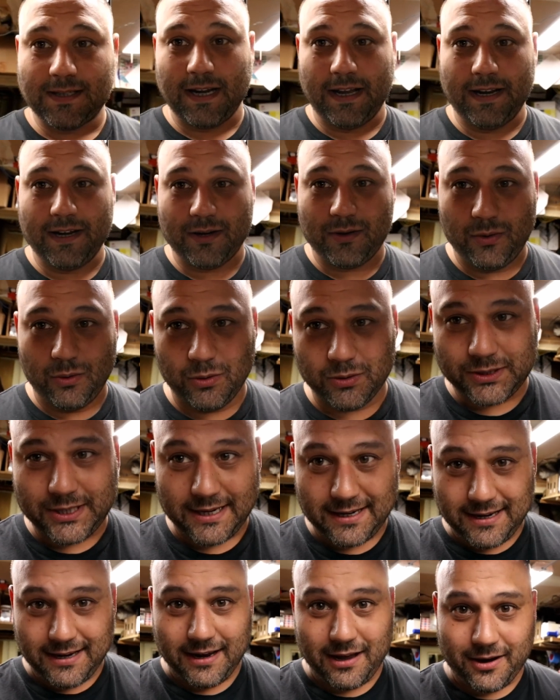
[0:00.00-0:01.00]
It's kind of cool
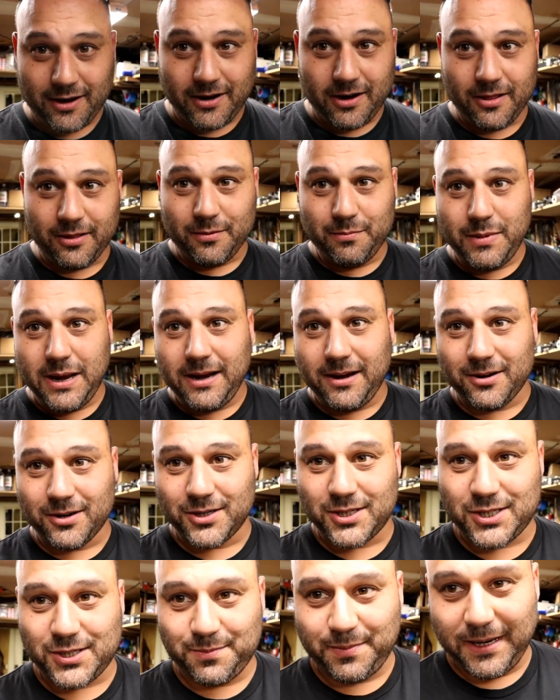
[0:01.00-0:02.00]
checking out another
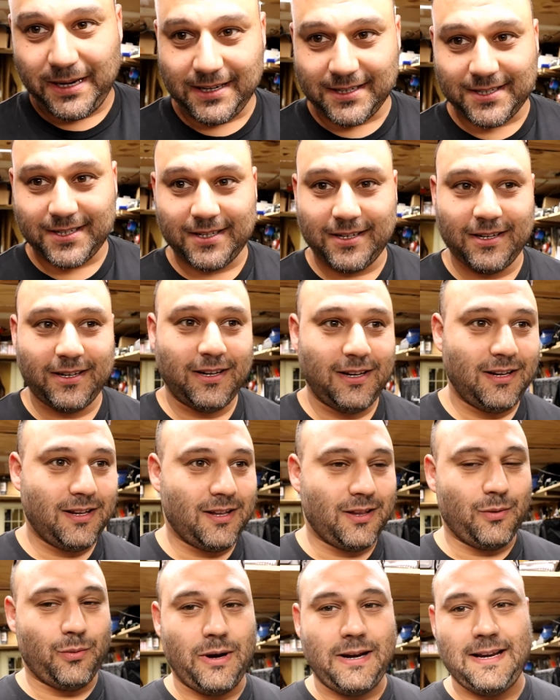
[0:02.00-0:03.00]
maker's space,
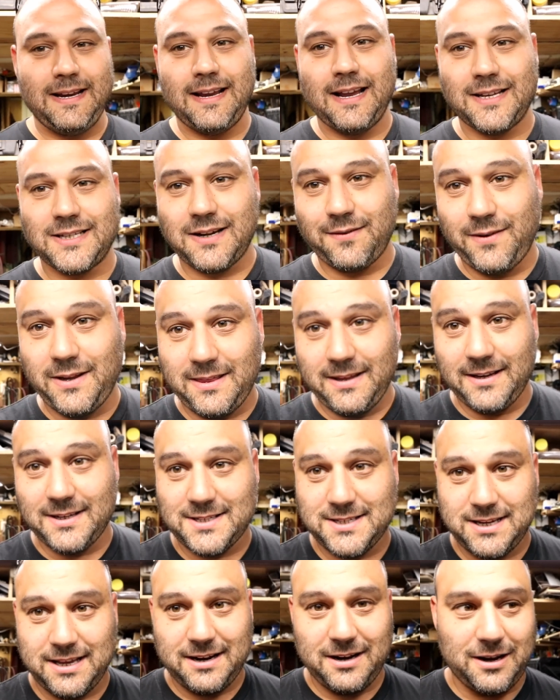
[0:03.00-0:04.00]
the way he has everything
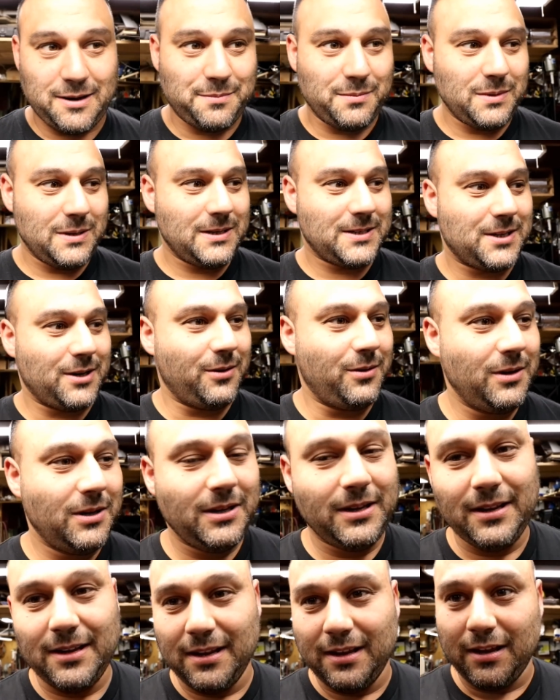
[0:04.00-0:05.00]
set up. So
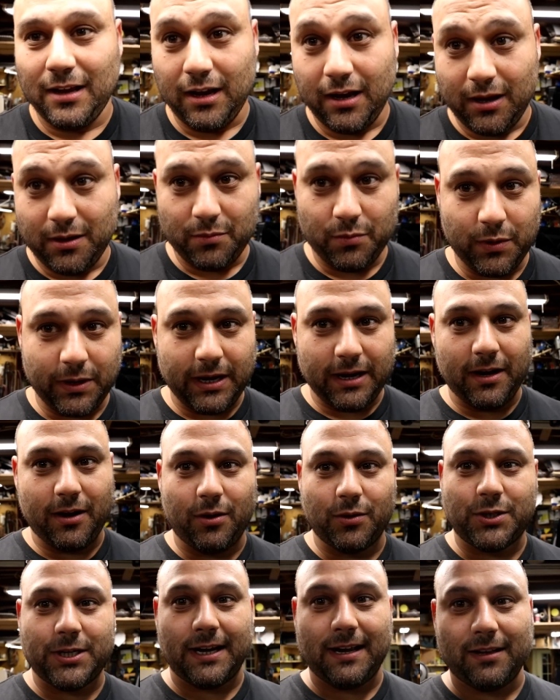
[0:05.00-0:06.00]
we're going to
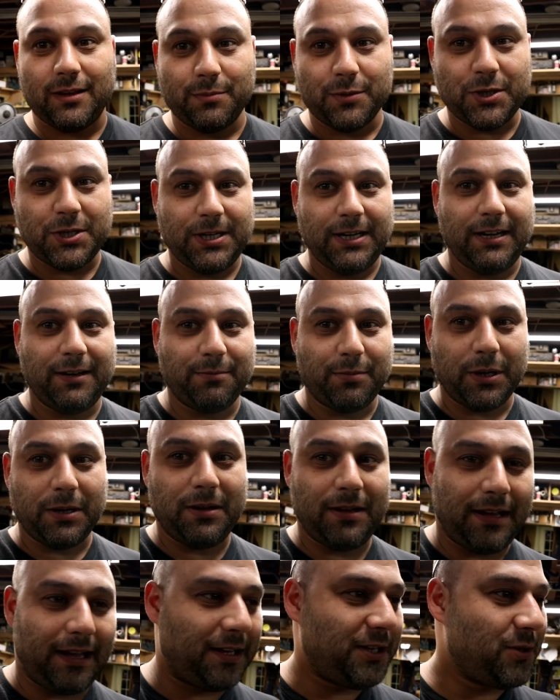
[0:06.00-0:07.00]
go check out the machine,
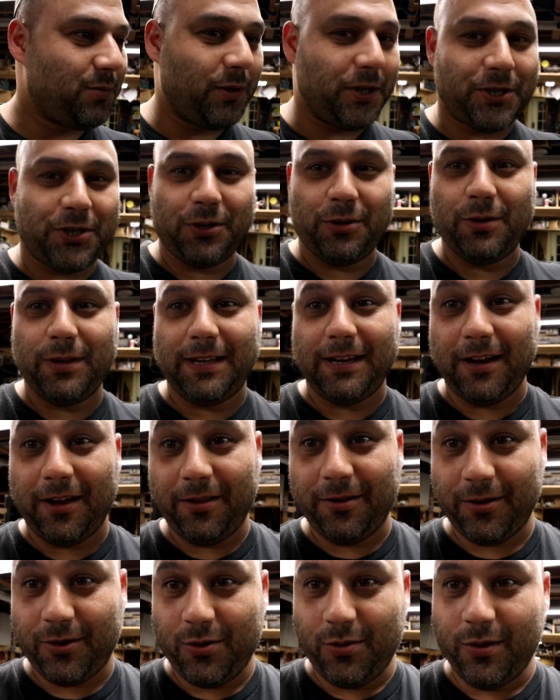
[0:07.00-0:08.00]
but I just want to show you the other